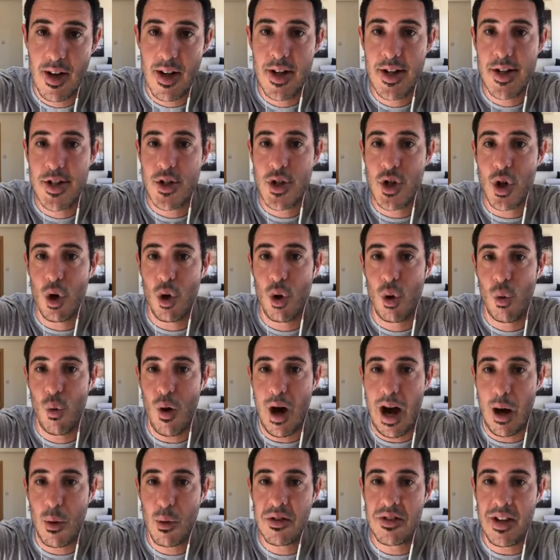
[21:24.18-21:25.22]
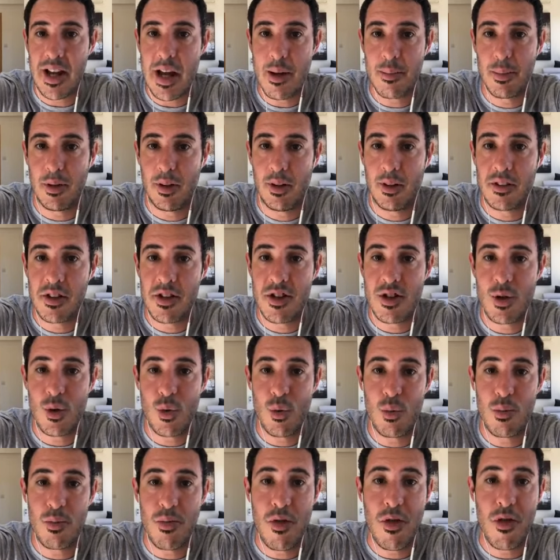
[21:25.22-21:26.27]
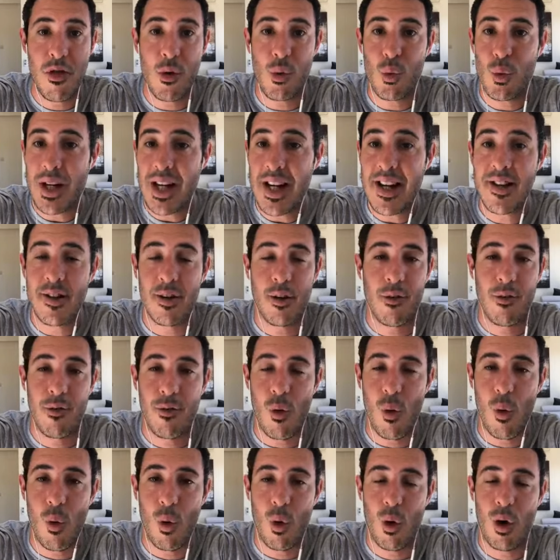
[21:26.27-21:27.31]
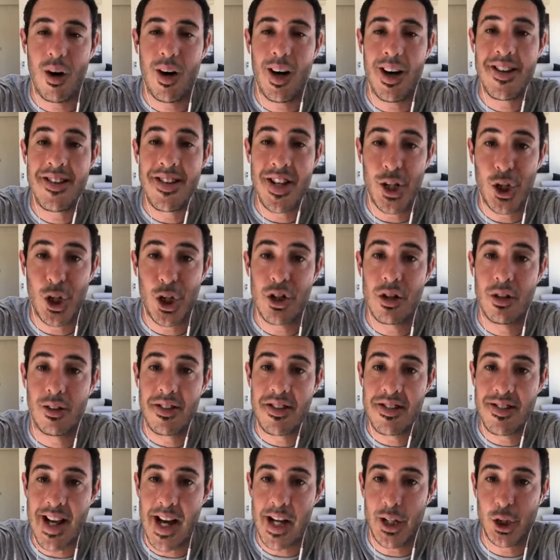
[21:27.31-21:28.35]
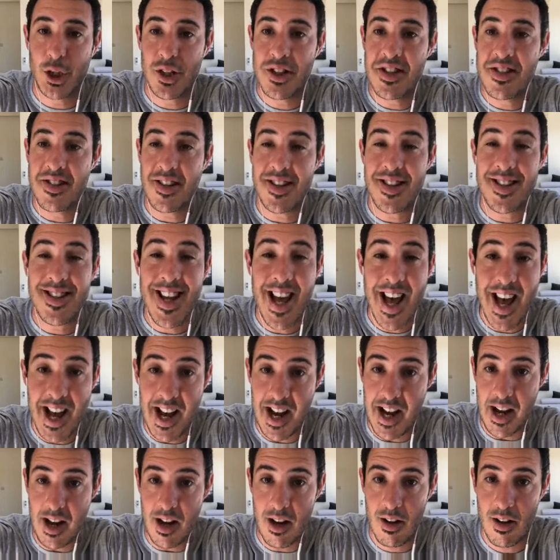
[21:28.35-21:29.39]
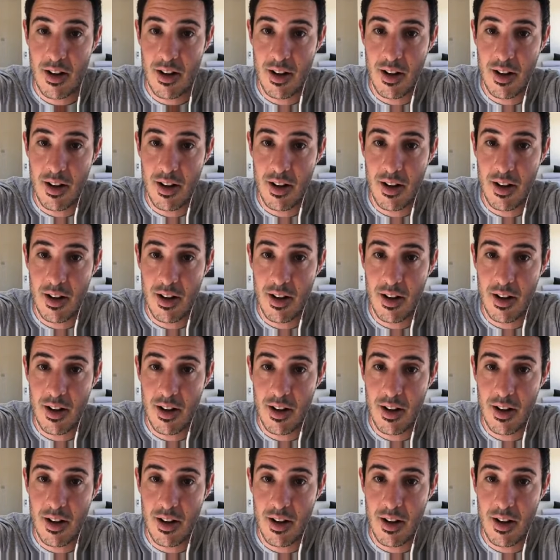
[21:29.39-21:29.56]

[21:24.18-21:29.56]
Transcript: So I was able to do 3 to 4 additional sessions a day,